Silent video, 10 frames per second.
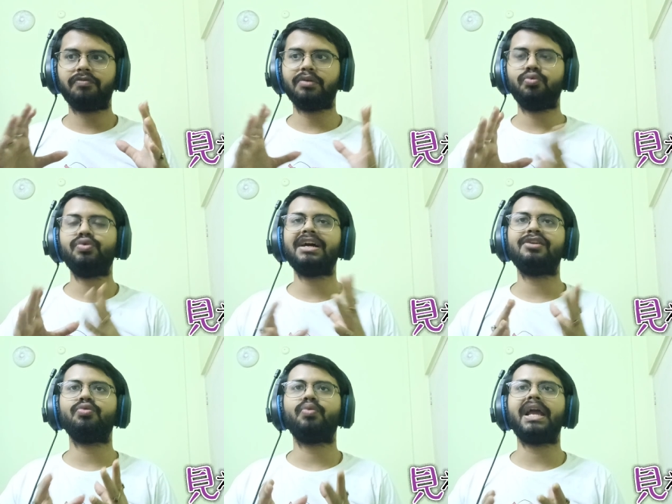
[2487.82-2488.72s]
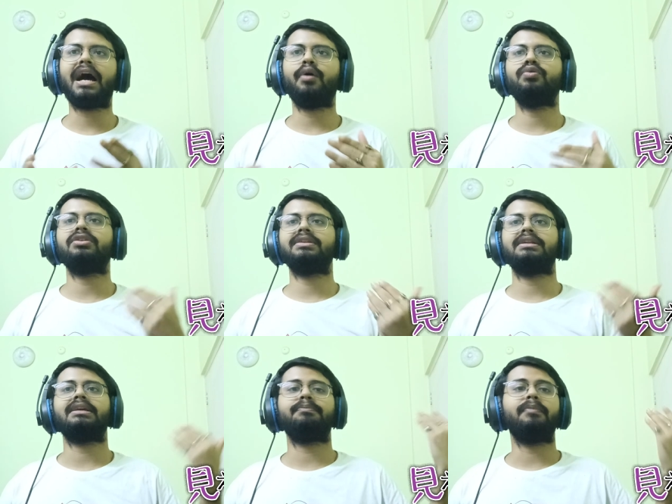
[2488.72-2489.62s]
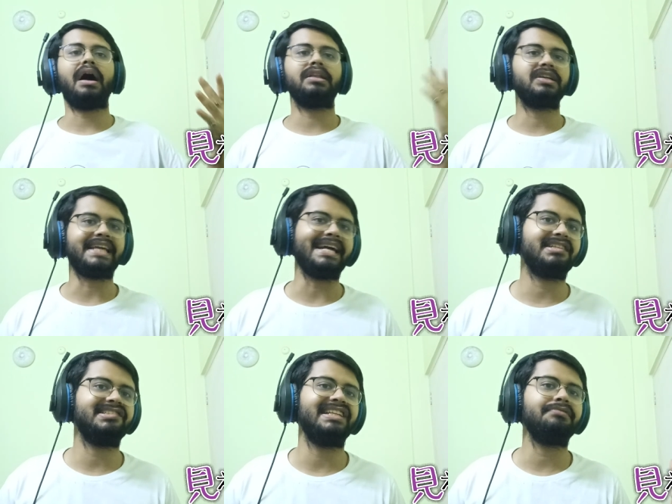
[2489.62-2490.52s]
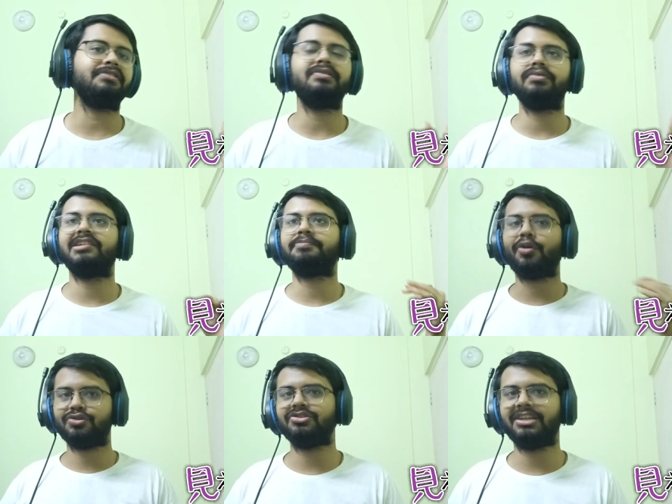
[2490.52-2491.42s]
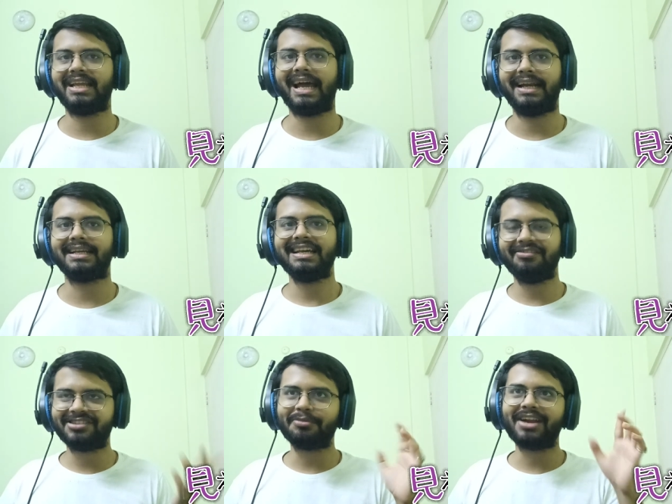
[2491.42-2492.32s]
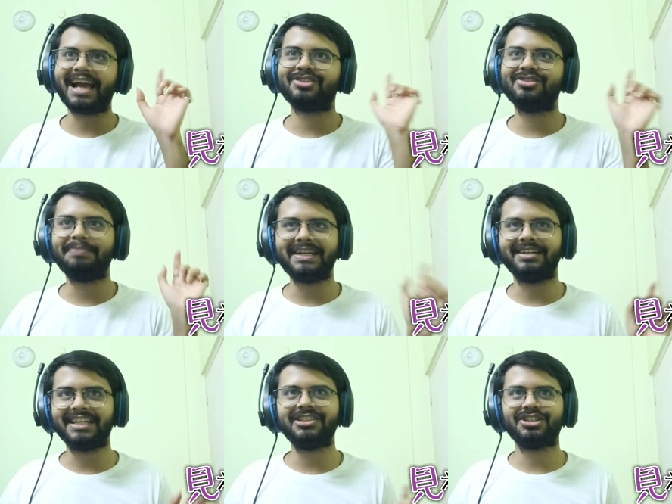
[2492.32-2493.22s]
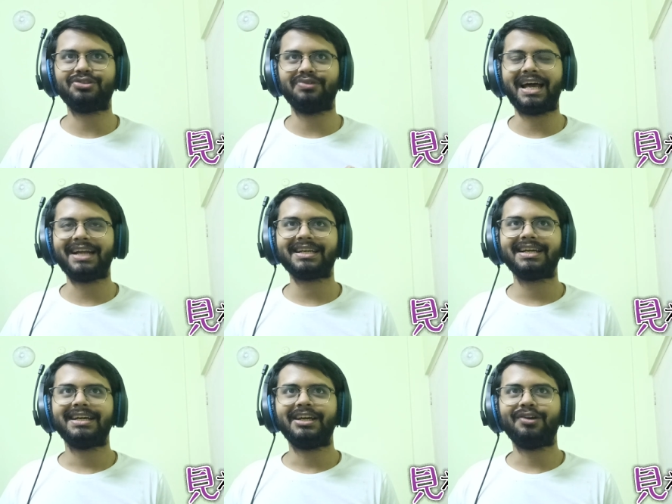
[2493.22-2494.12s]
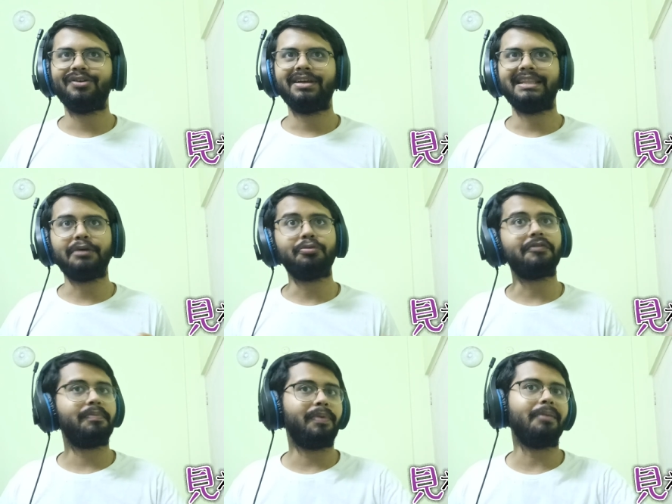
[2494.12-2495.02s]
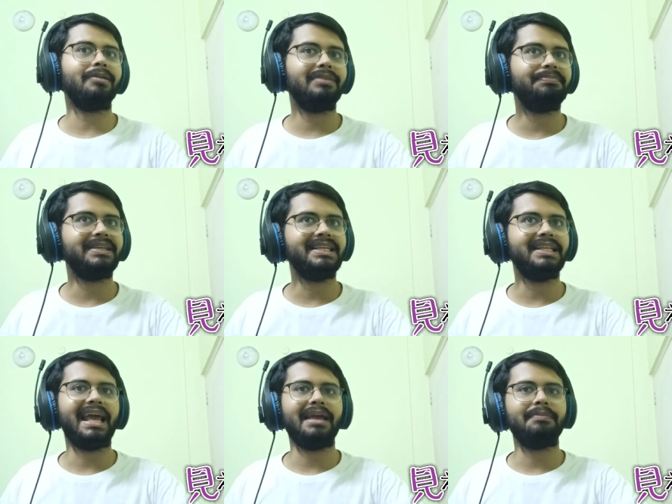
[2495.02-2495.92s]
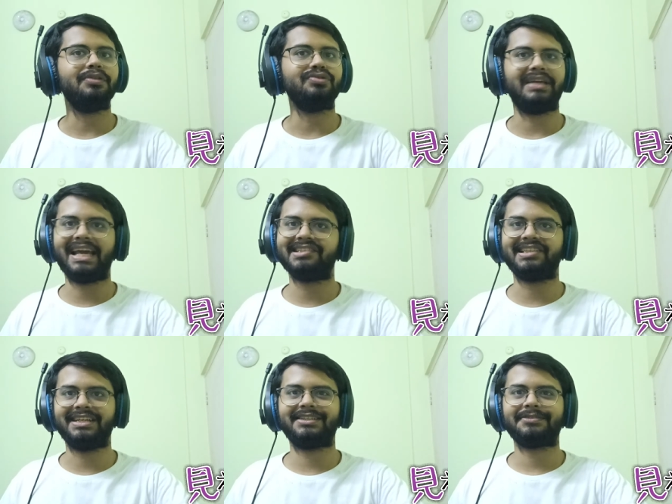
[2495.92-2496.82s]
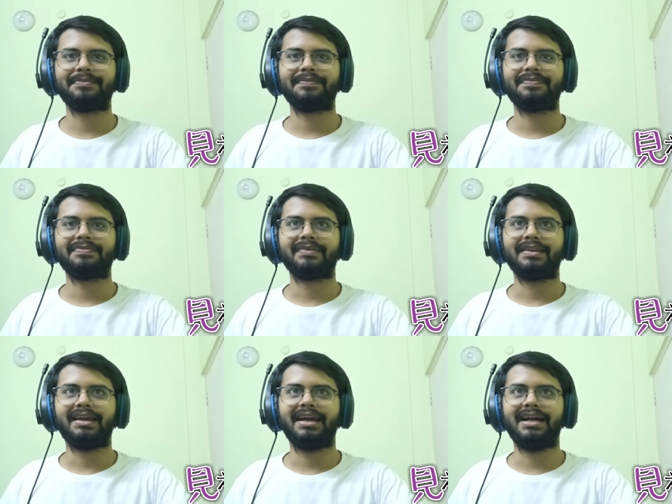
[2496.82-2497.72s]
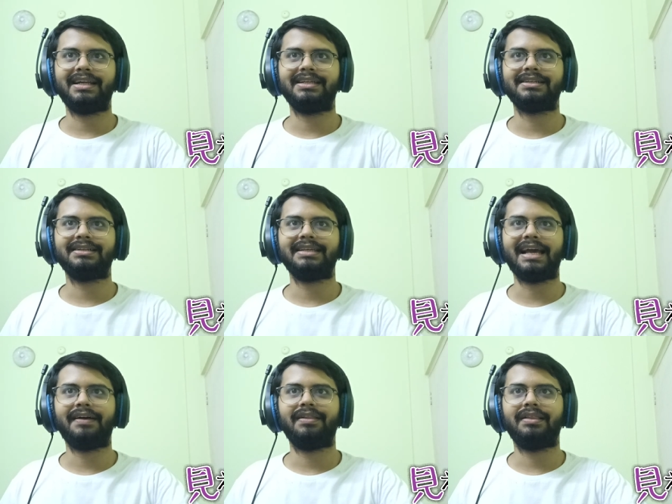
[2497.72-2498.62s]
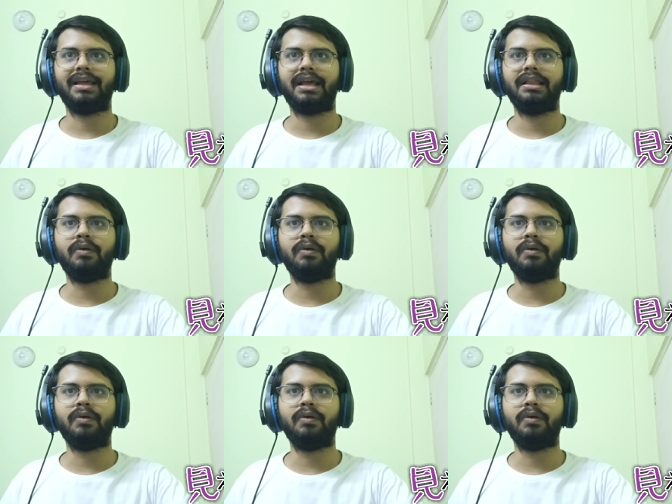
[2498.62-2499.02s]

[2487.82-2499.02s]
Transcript: of the weird way how the other characters never respond to the dad. If someone actually paid attention to that, you know, they would have probably been able to guess it. And yeah, like,